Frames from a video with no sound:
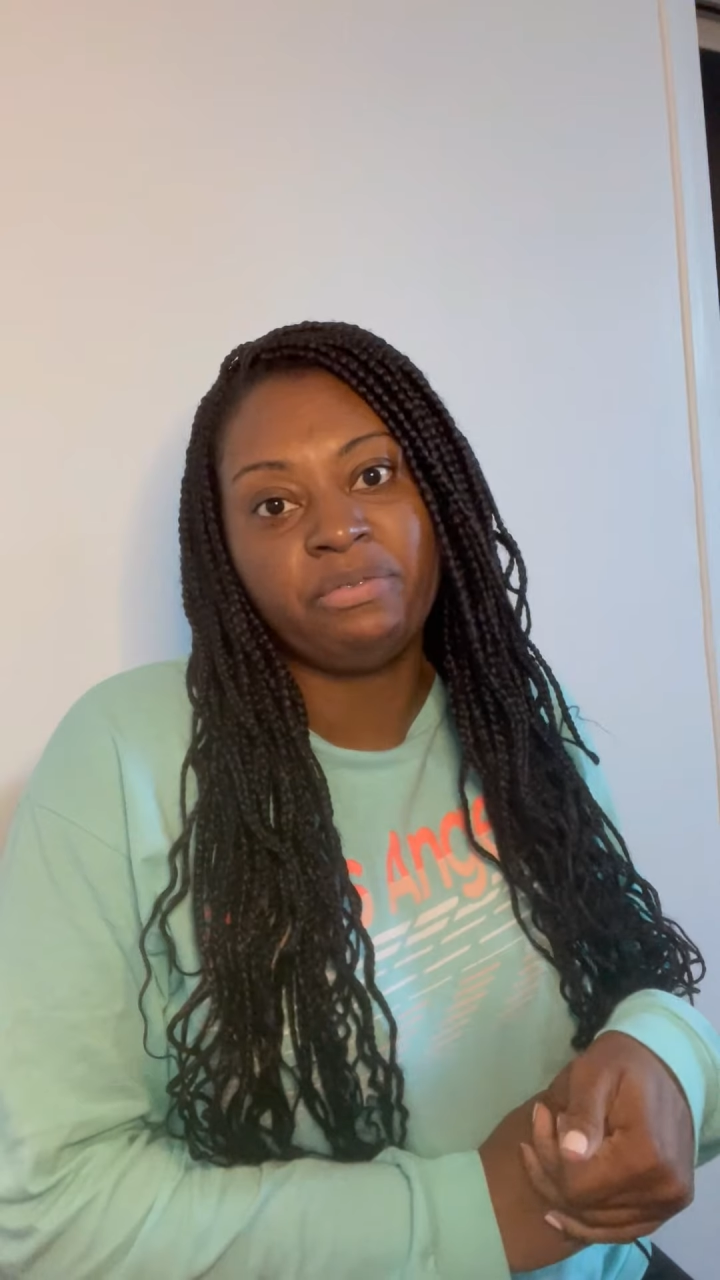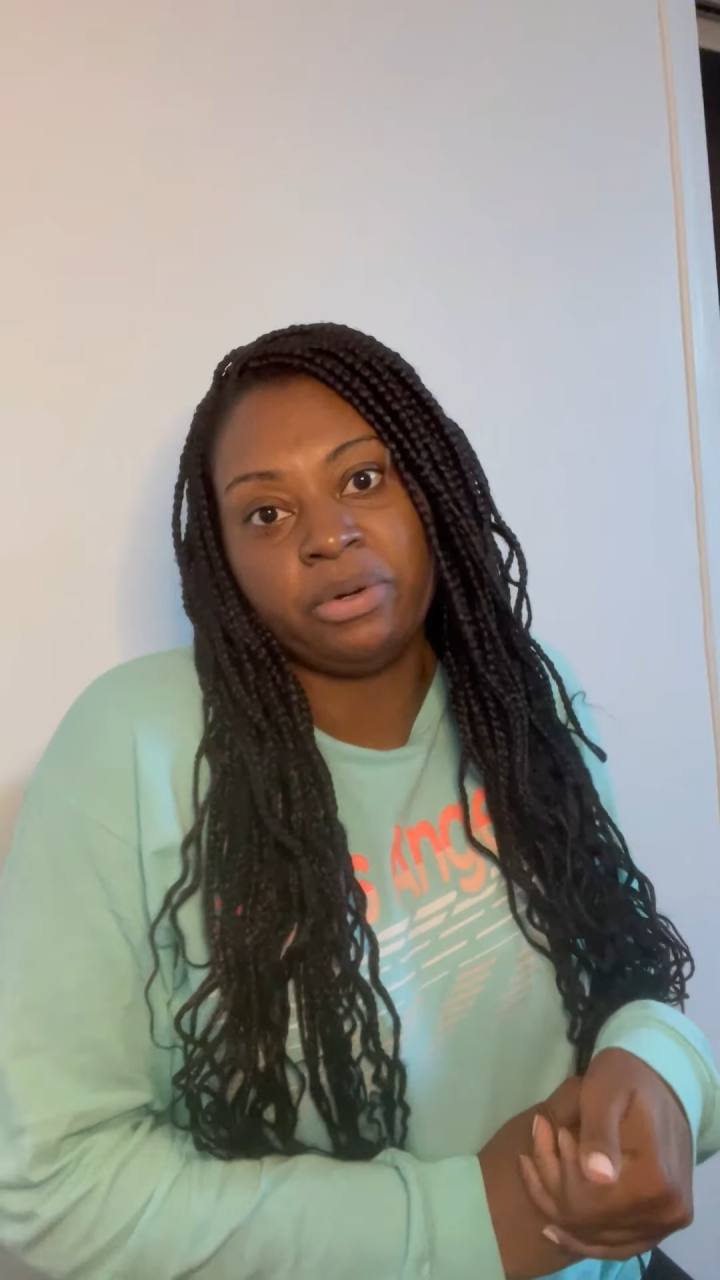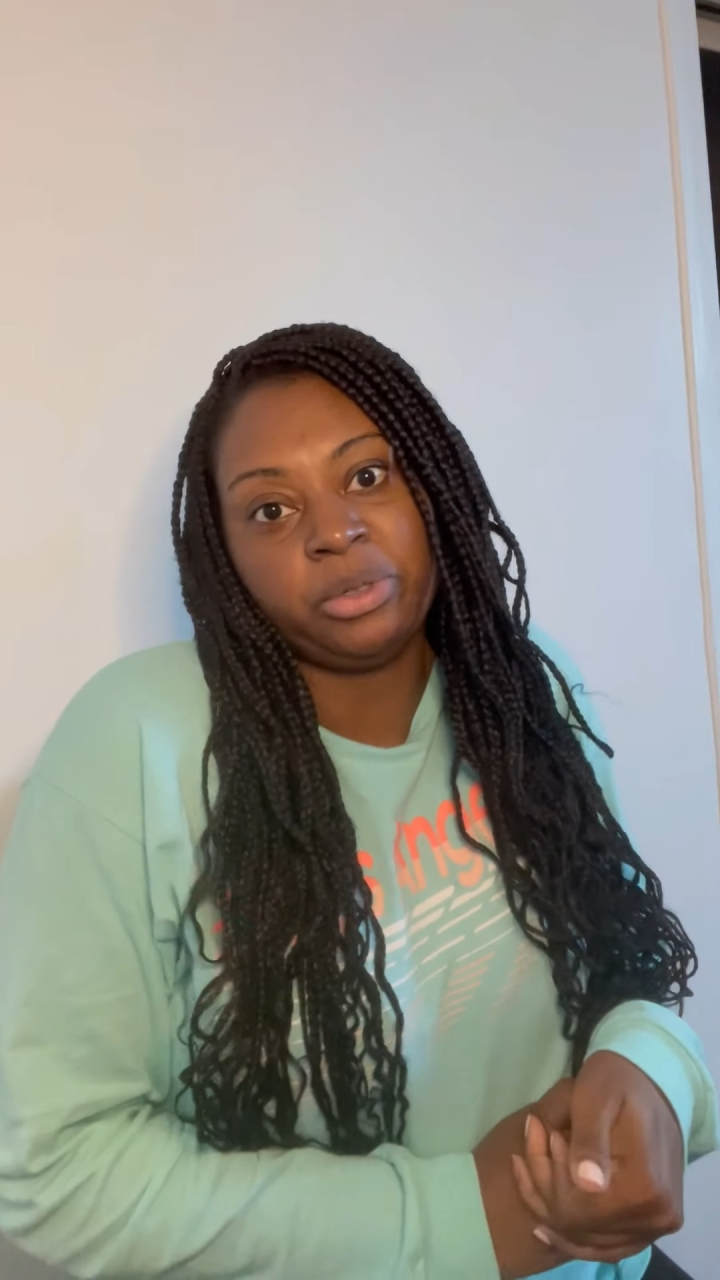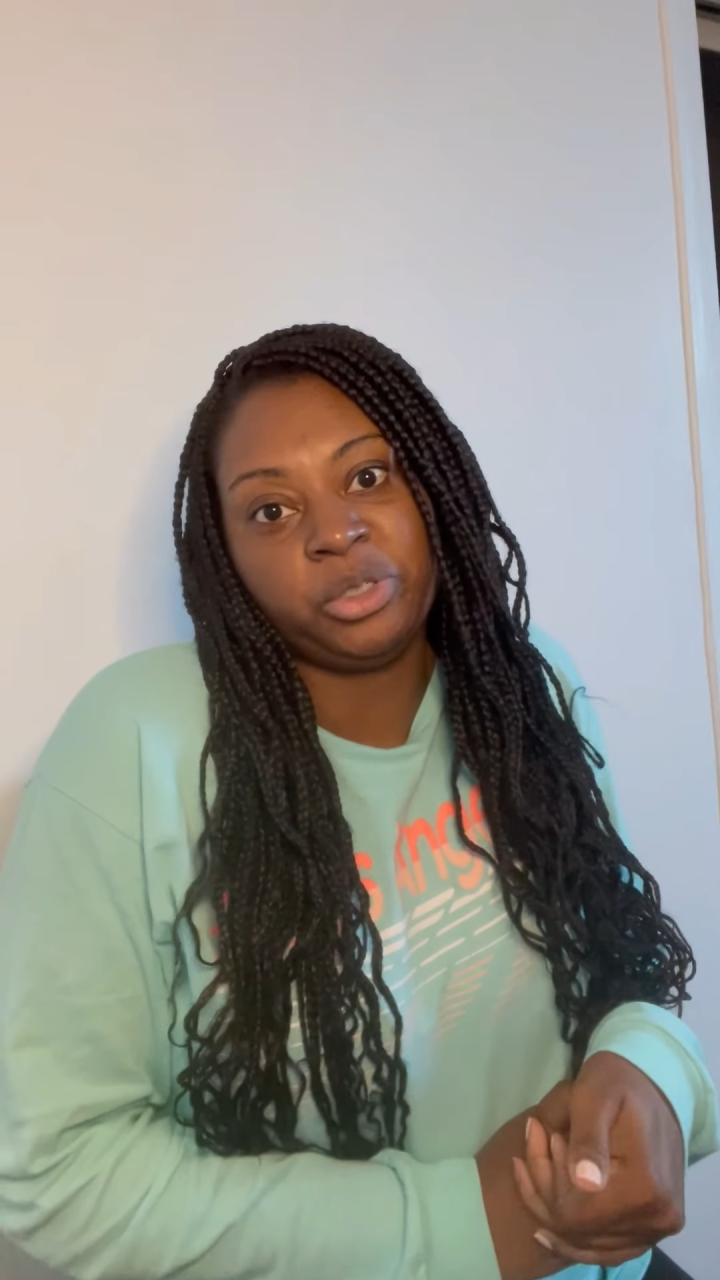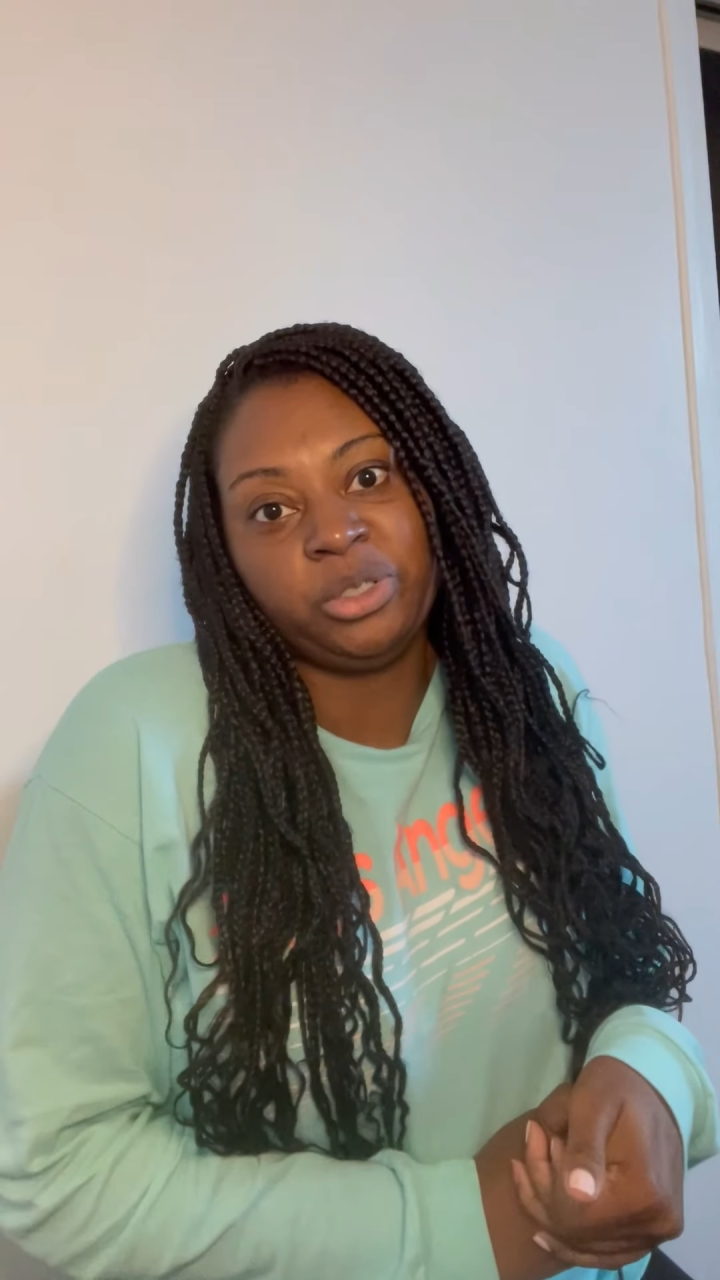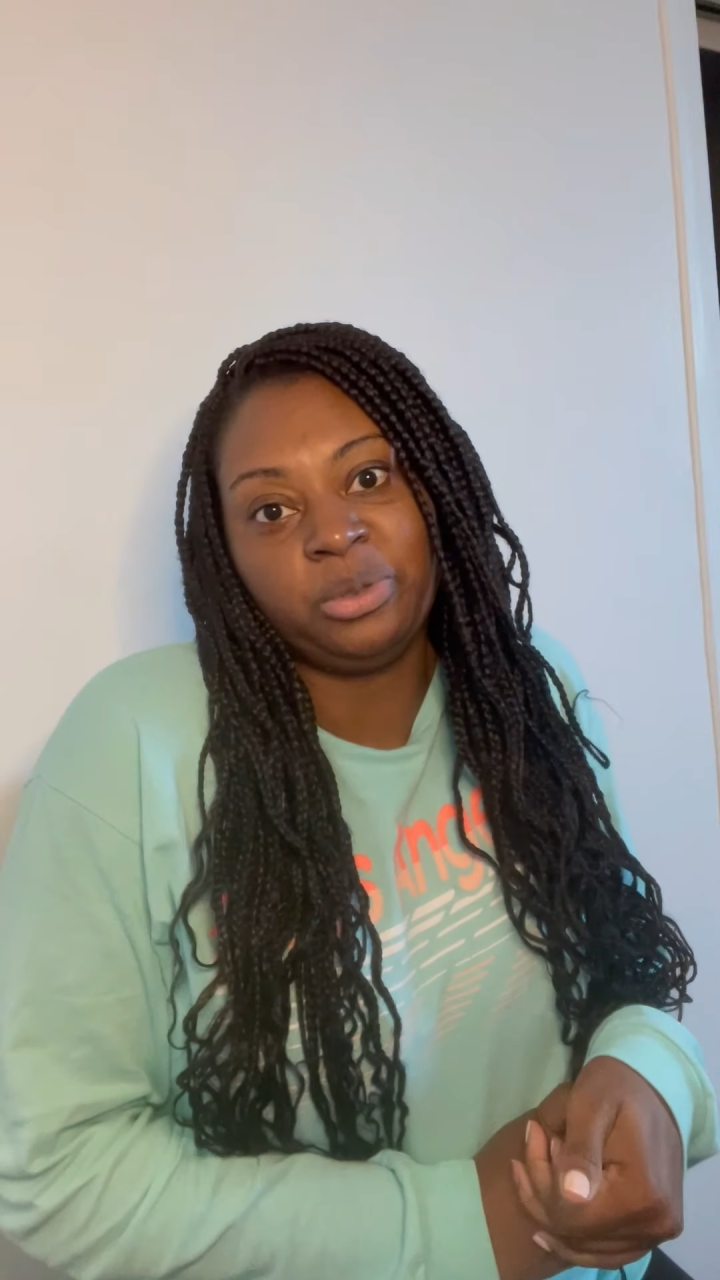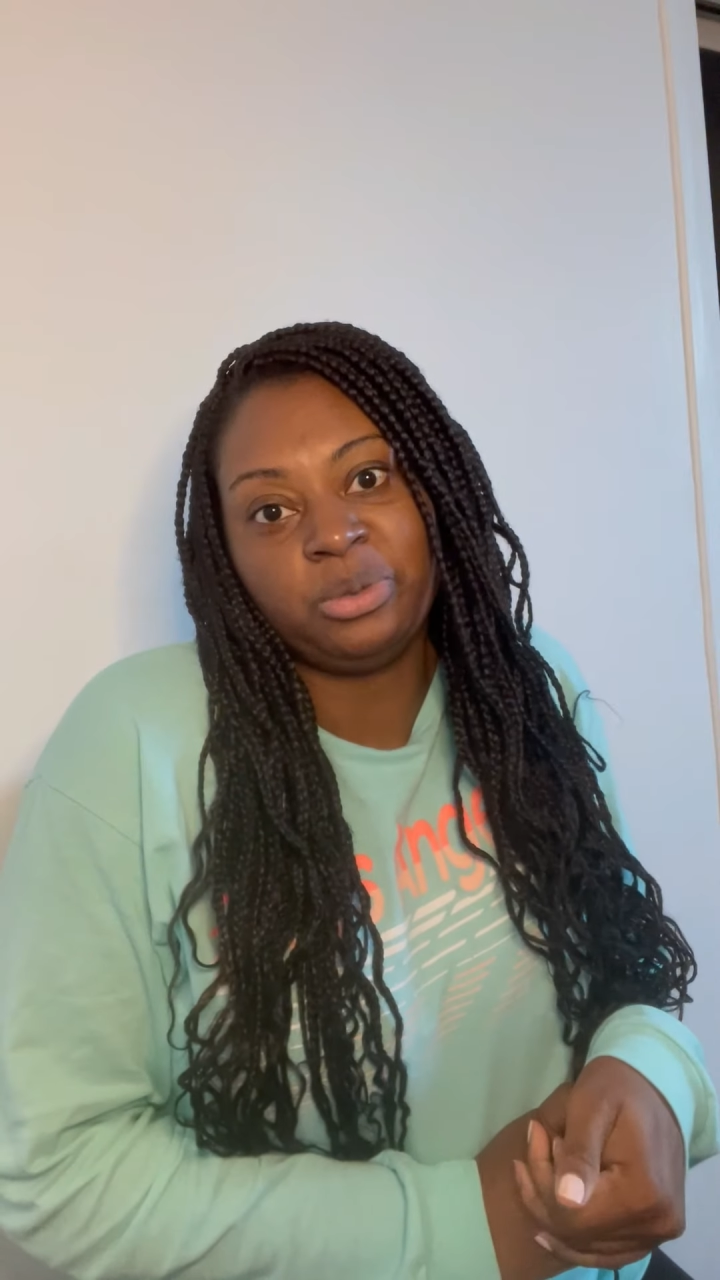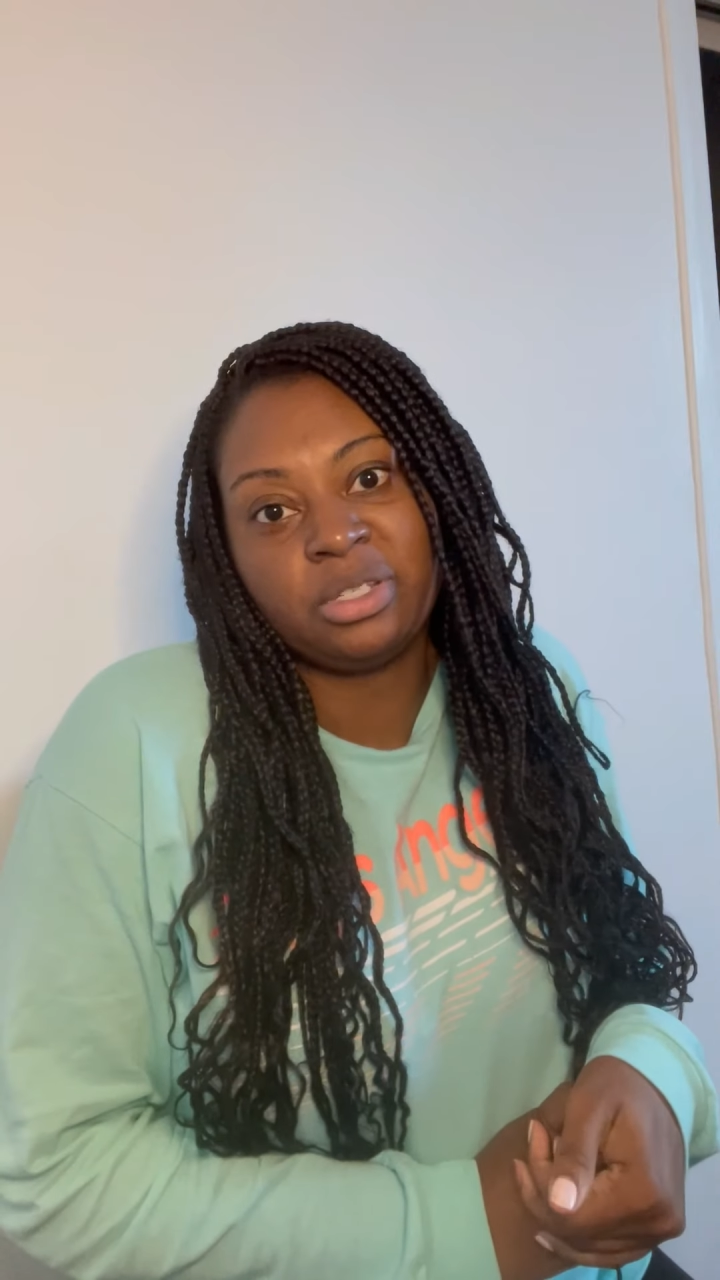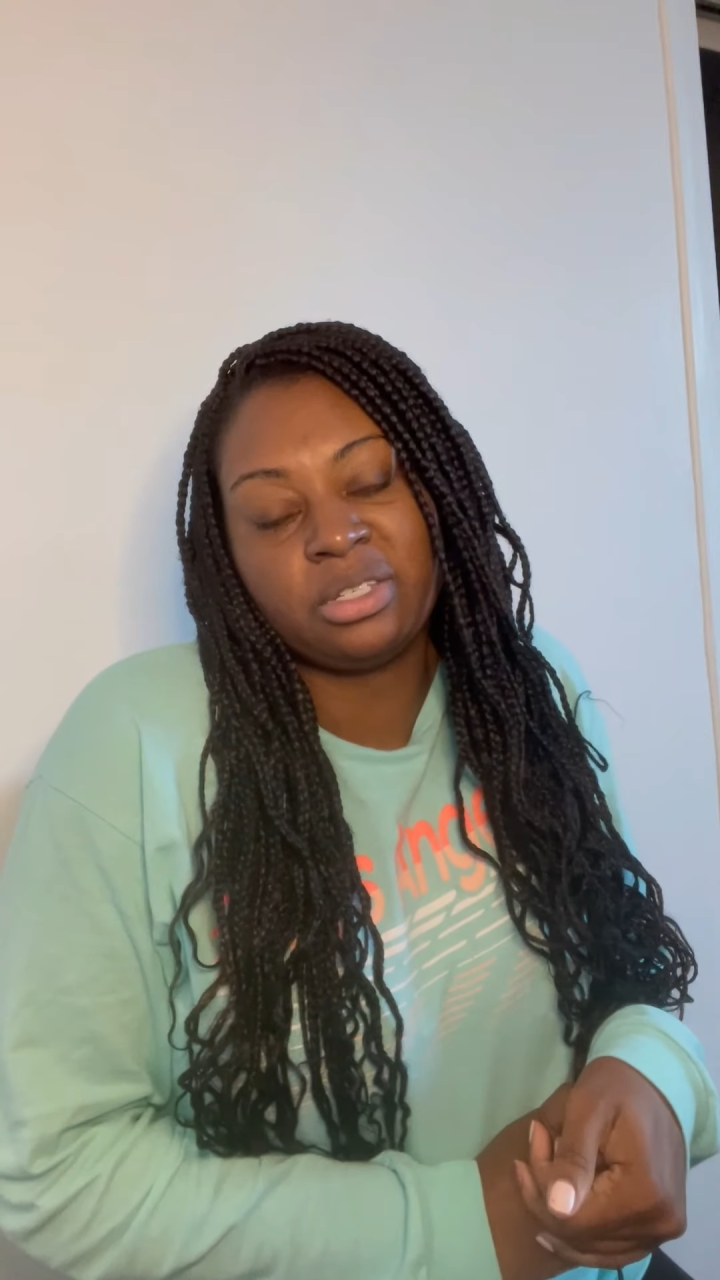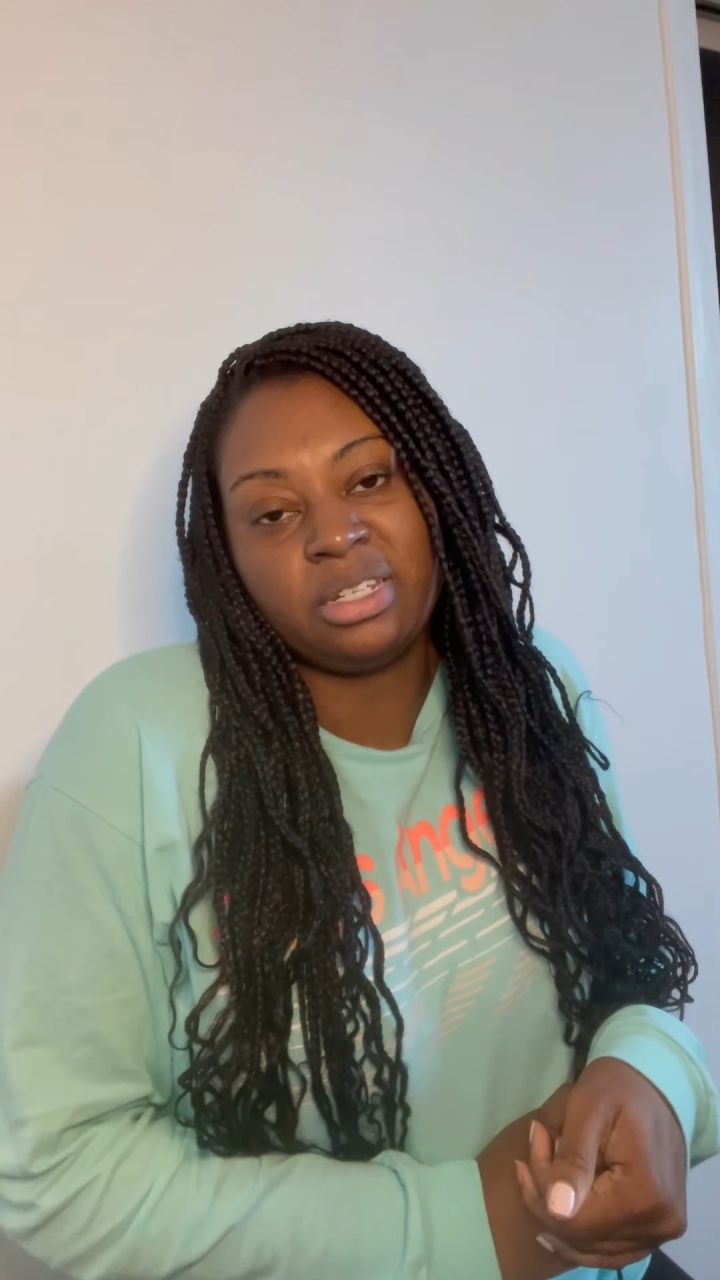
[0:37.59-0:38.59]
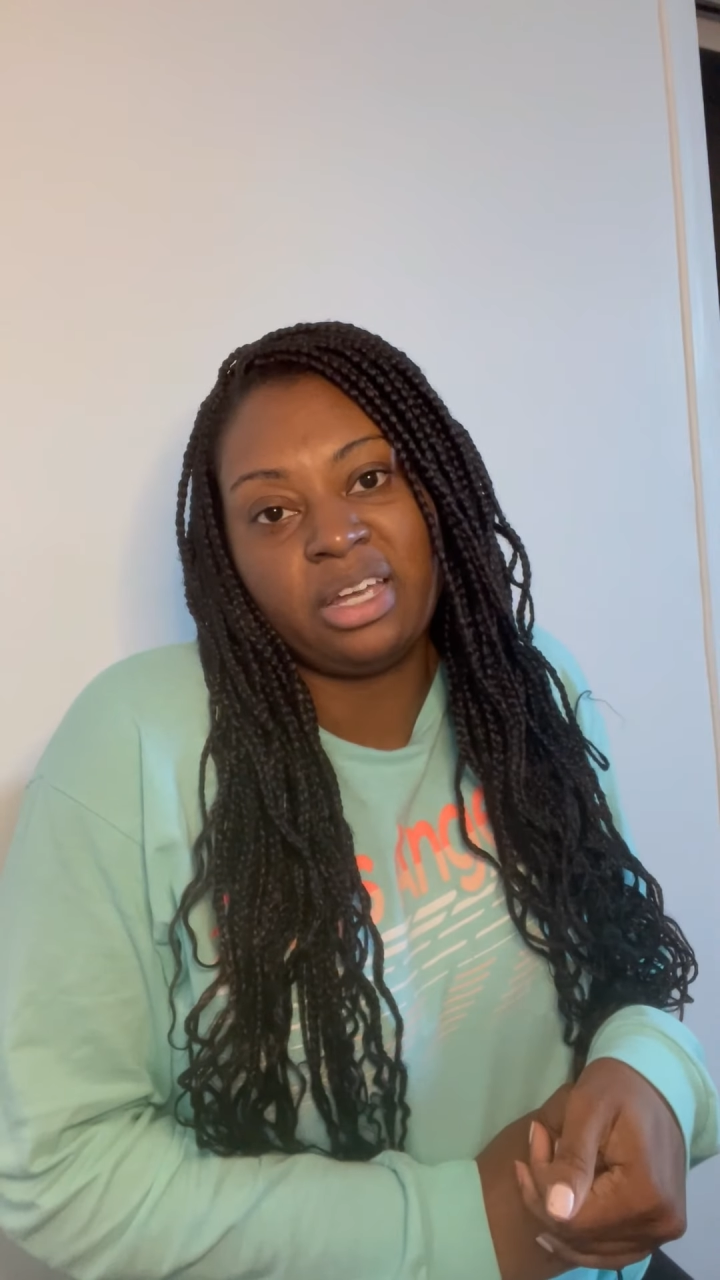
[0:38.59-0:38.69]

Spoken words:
photo shoots,